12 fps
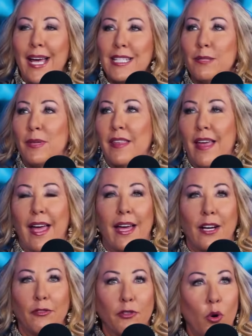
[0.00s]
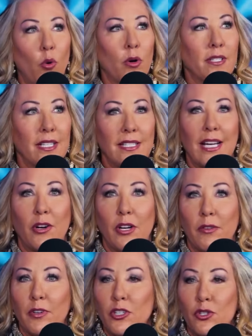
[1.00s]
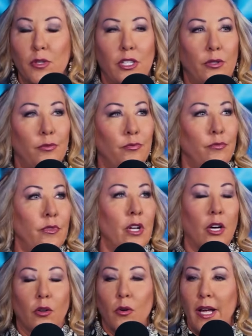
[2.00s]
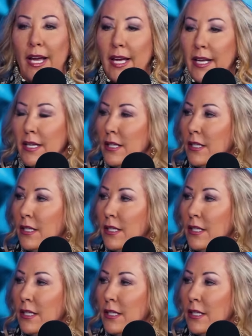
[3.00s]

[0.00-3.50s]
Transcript: ask me that? Of course, it's our anniversary, you knucklehead.